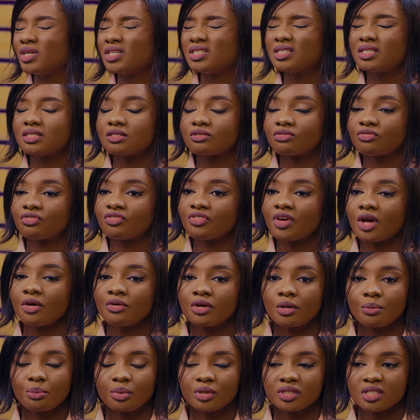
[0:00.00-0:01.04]
It is
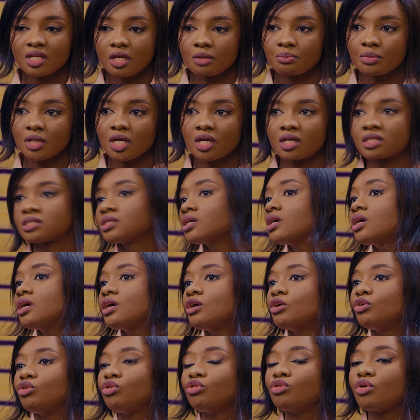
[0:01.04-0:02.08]
very important because,
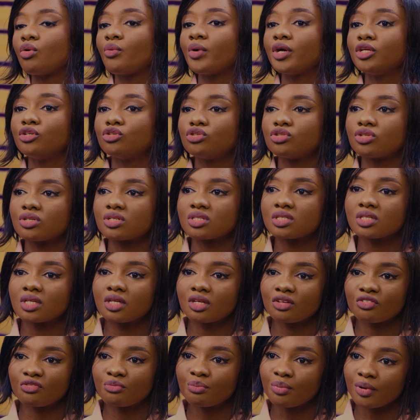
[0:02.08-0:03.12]
you know, when you just
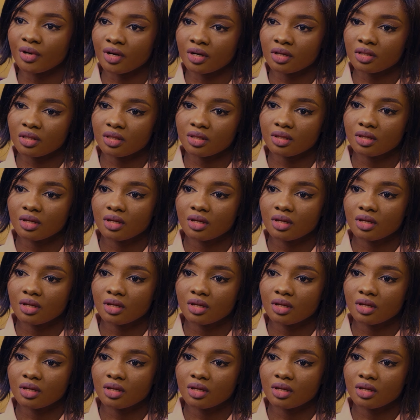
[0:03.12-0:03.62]
give birth,